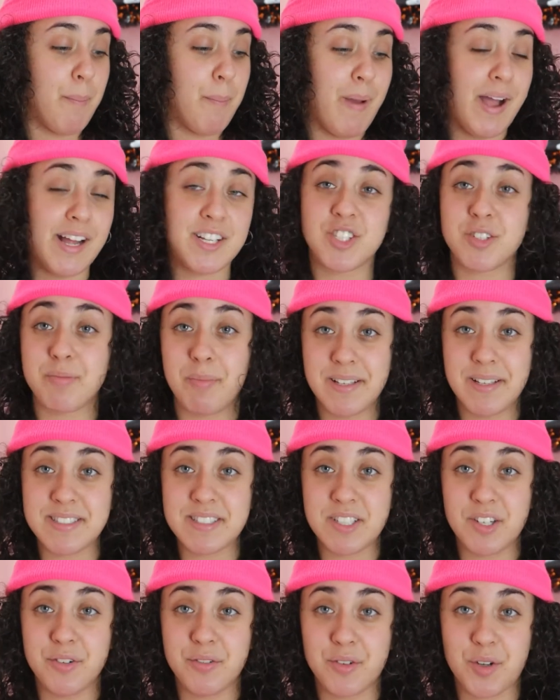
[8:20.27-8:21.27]
I matched
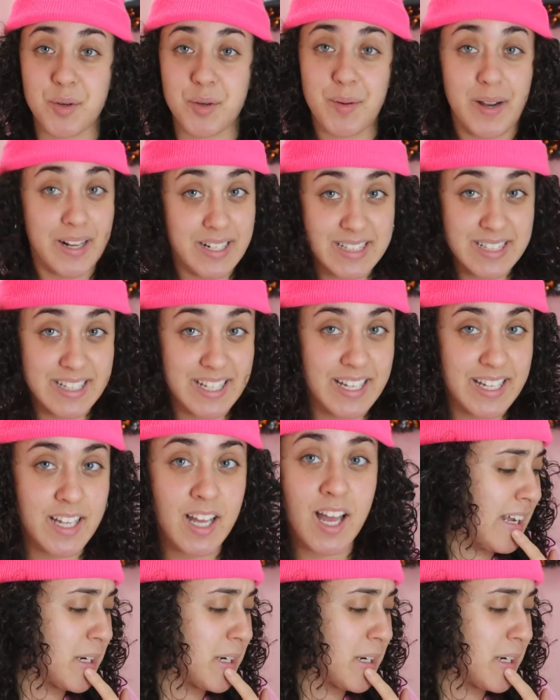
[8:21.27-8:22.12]
myself correctly.